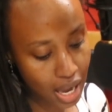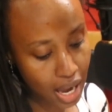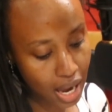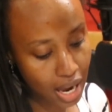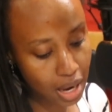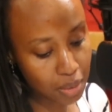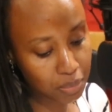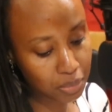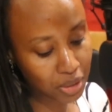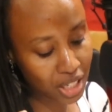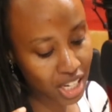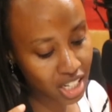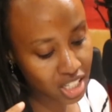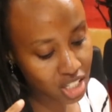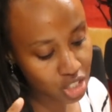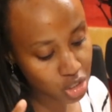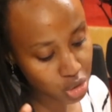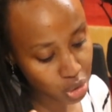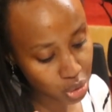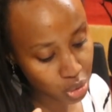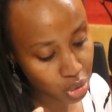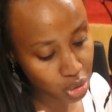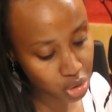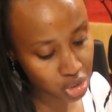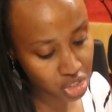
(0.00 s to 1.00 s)
I am planning
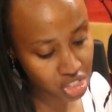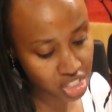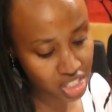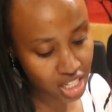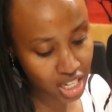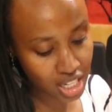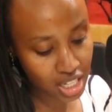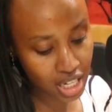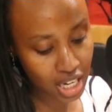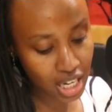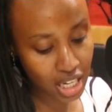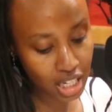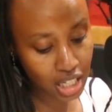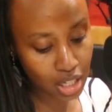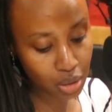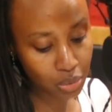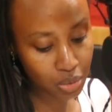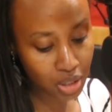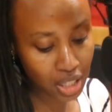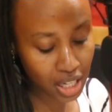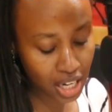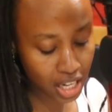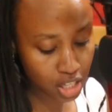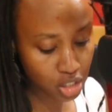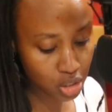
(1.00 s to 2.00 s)
to go to Chania and I
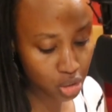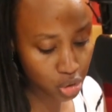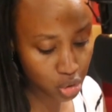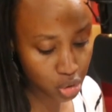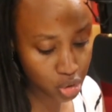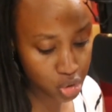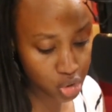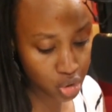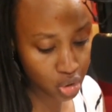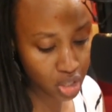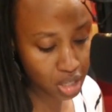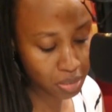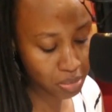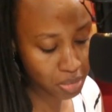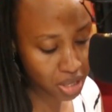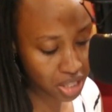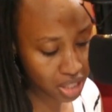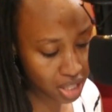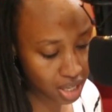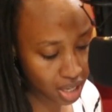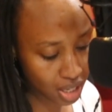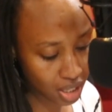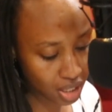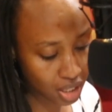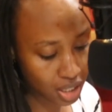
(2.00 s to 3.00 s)
would like you to join me
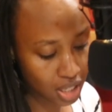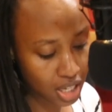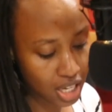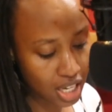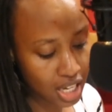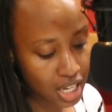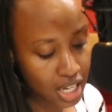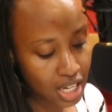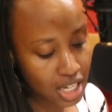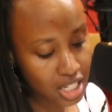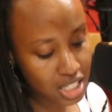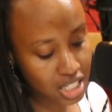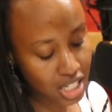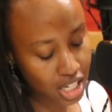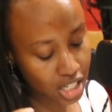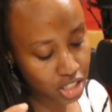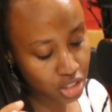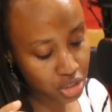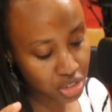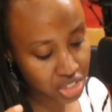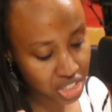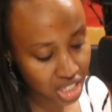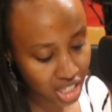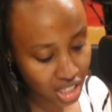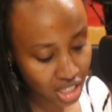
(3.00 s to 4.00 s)
there. Tell
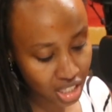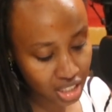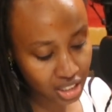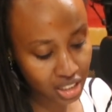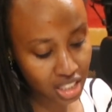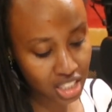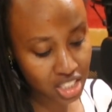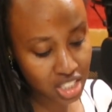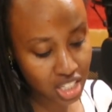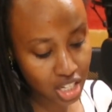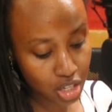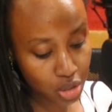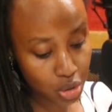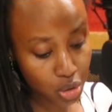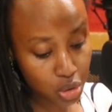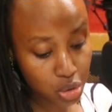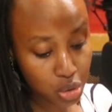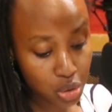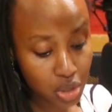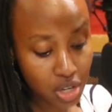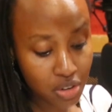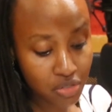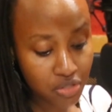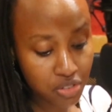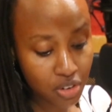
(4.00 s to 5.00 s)
Lieutenant Gatero
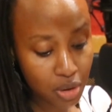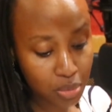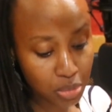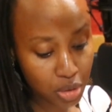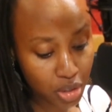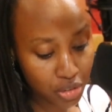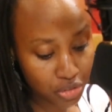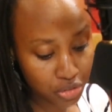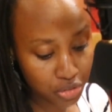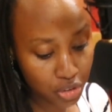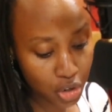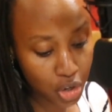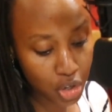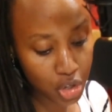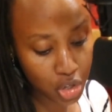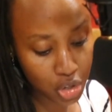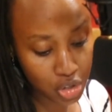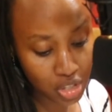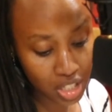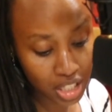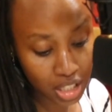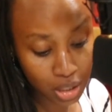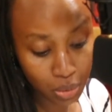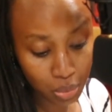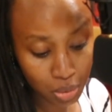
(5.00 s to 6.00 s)
to inform the four
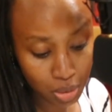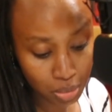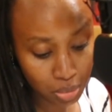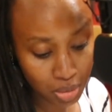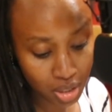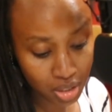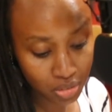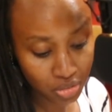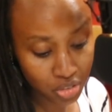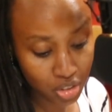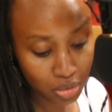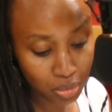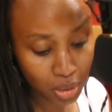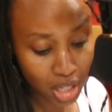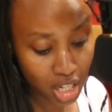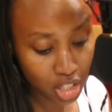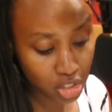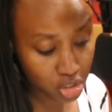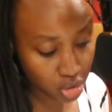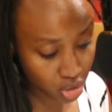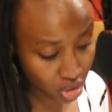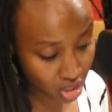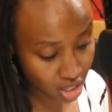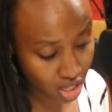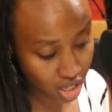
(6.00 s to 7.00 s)
guerrilla women from
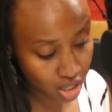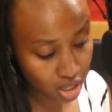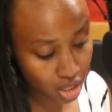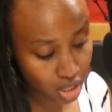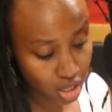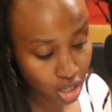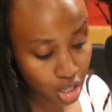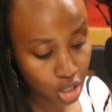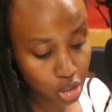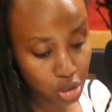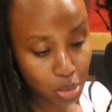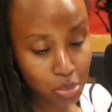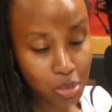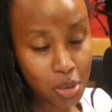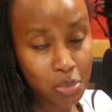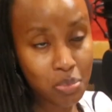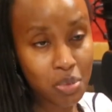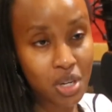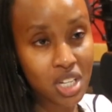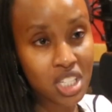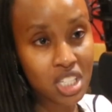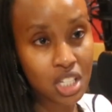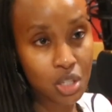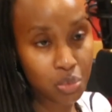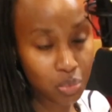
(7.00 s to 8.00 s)
Kanjora to be
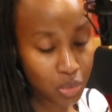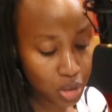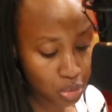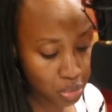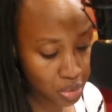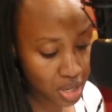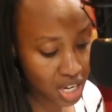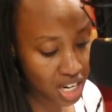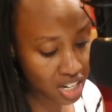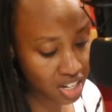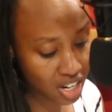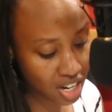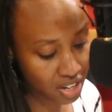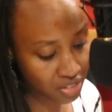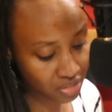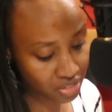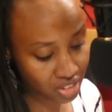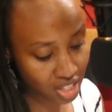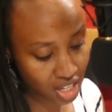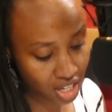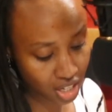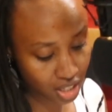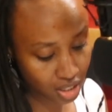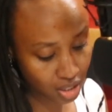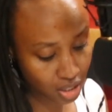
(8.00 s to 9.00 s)
present when we arrive
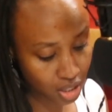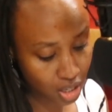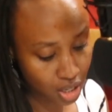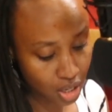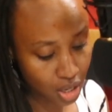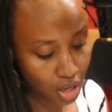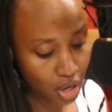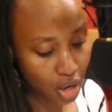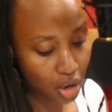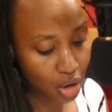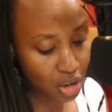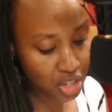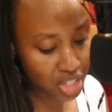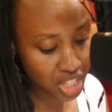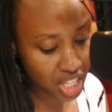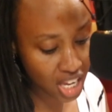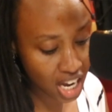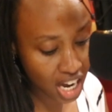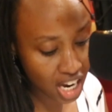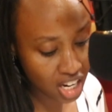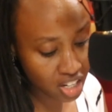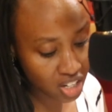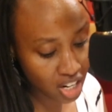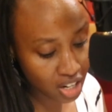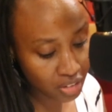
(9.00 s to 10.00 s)
there. On their
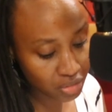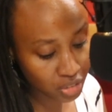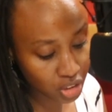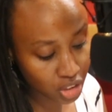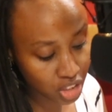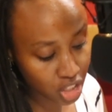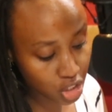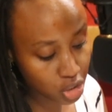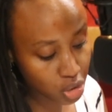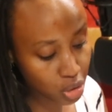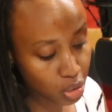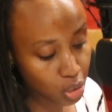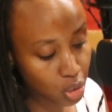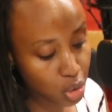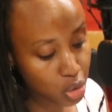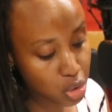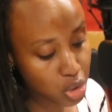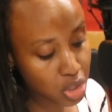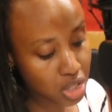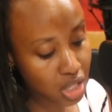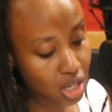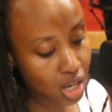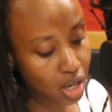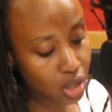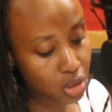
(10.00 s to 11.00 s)
arrival, they should go
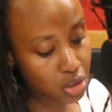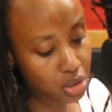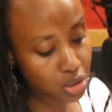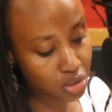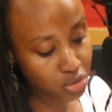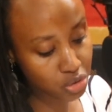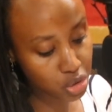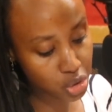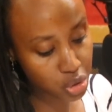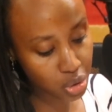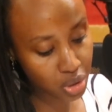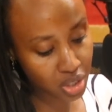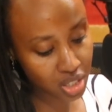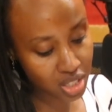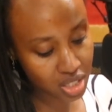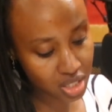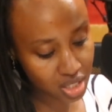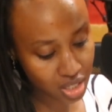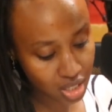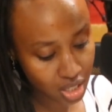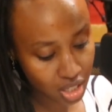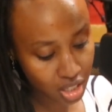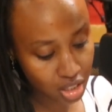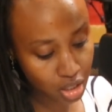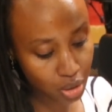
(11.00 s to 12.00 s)
to the house of
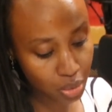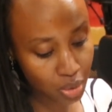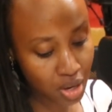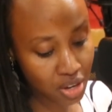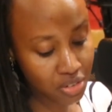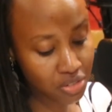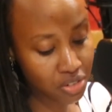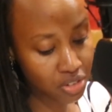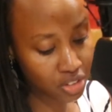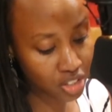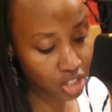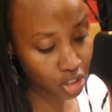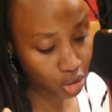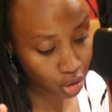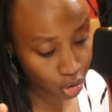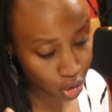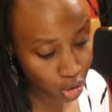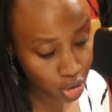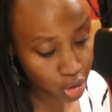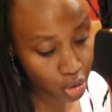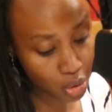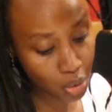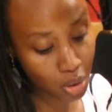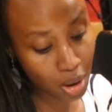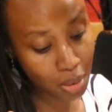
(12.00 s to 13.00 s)
Joyce, the wife of
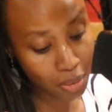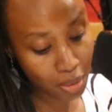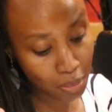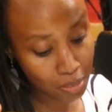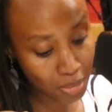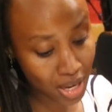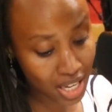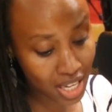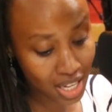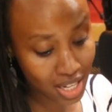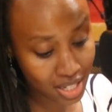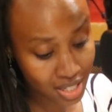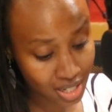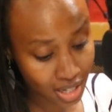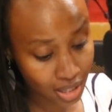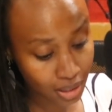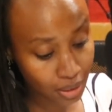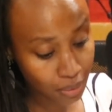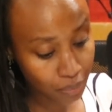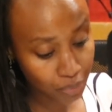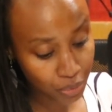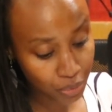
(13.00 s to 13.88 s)
Gekonyo wa Maheda,